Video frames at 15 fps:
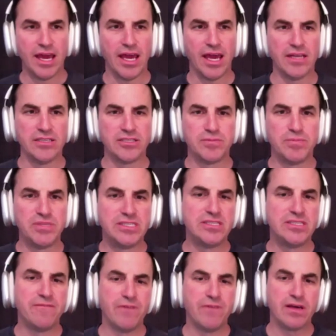and
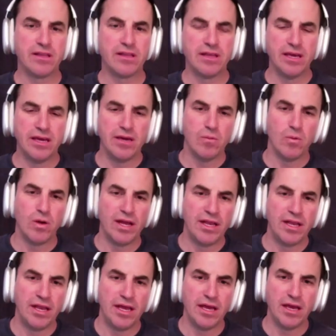specifically
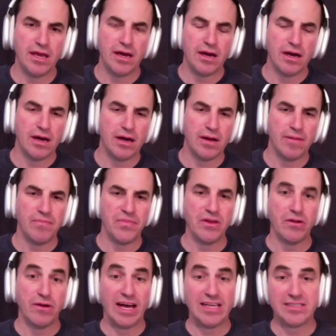when,
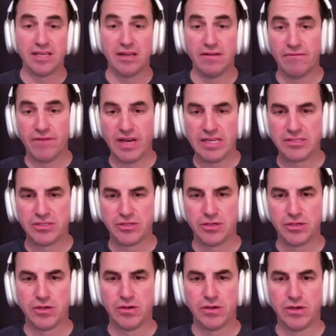as an
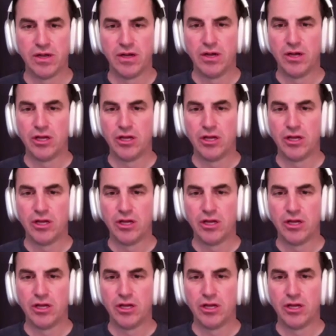investor,